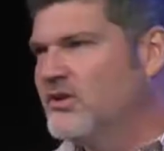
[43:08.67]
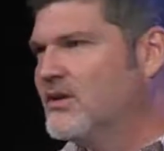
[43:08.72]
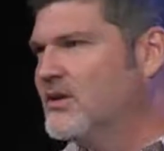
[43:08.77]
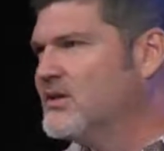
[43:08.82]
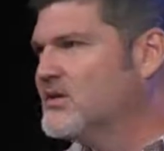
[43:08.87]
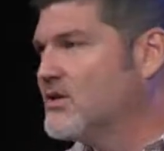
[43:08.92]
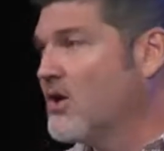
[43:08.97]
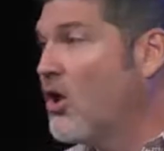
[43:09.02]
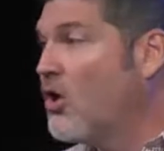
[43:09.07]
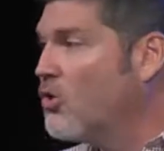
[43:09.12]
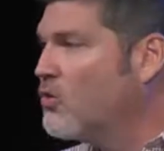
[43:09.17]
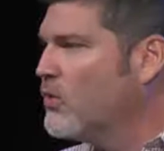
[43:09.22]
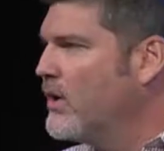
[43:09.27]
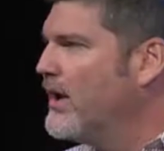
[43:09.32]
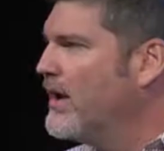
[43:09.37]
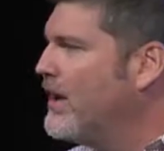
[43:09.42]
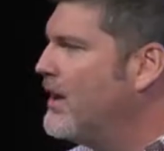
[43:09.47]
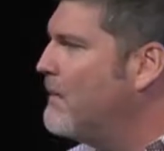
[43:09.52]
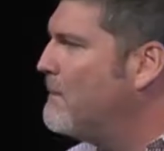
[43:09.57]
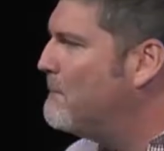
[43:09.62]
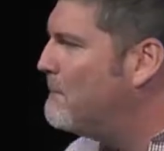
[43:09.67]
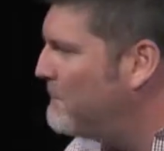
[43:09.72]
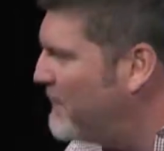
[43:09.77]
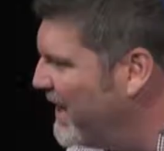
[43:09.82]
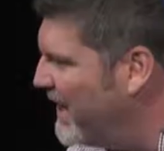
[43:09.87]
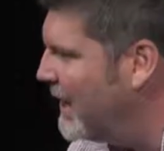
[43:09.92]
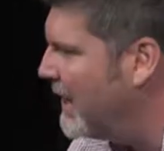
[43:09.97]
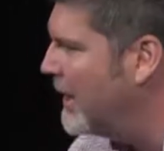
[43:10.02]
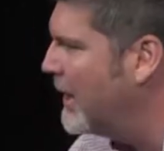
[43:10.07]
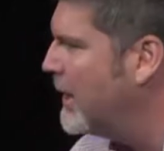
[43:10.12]
has already
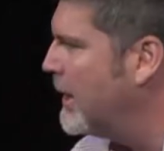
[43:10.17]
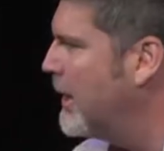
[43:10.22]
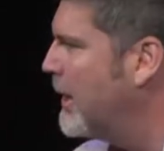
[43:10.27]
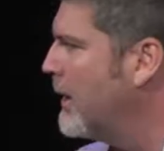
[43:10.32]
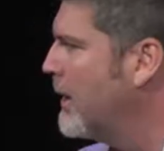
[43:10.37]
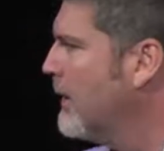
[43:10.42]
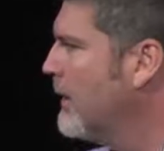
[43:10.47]
been.